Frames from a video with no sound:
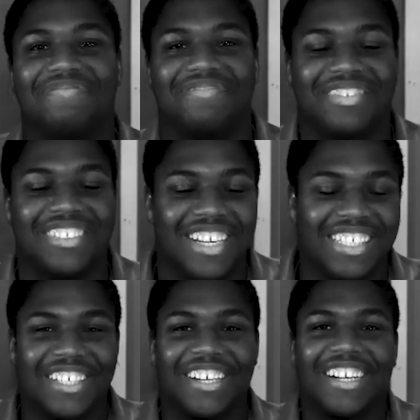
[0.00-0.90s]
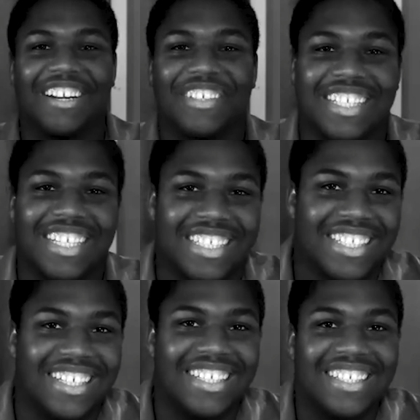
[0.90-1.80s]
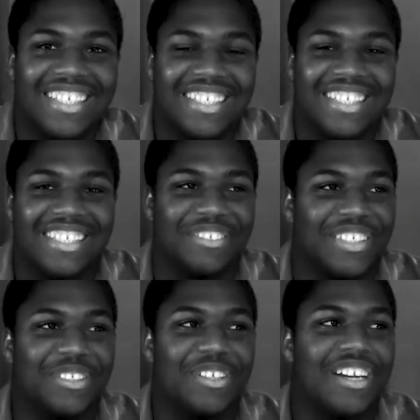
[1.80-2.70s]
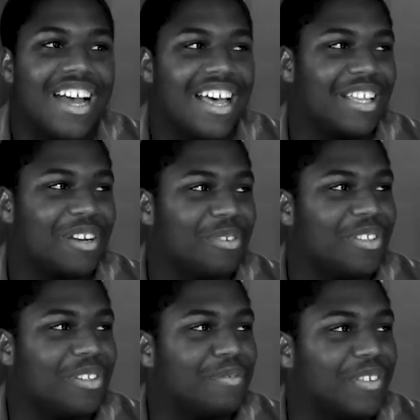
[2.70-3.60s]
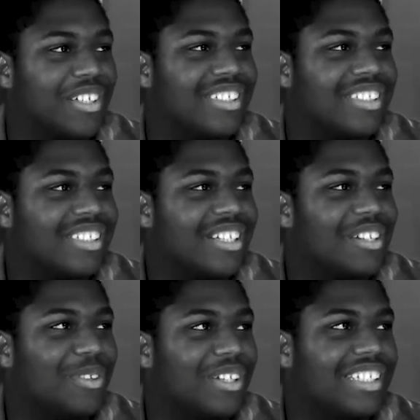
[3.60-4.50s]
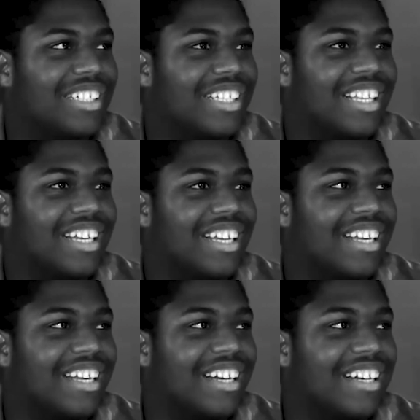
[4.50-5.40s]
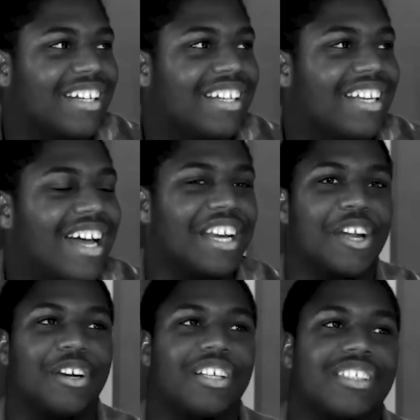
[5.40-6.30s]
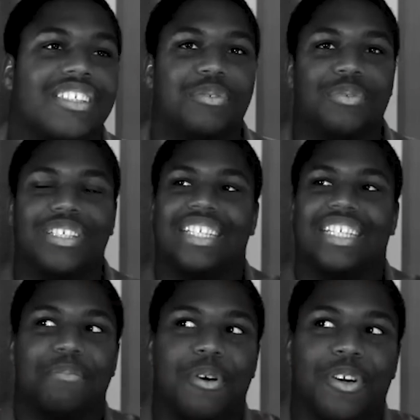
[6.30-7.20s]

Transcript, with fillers: No, that's hard. I really like that. It's really cool. I think one of the first ones that like I noticed was like the Mona